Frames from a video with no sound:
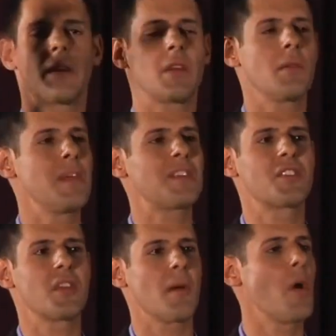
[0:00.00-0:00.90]
commits
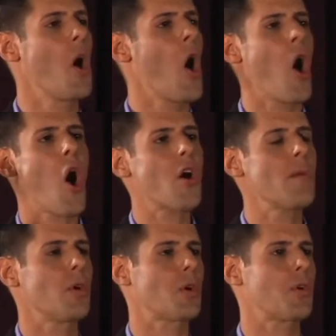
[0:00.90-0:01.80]
some
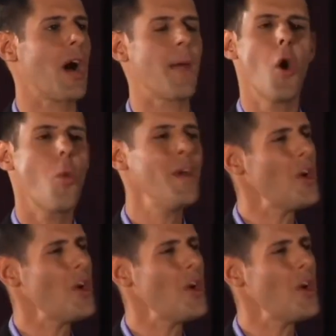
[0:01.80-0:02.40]
horrible crime, we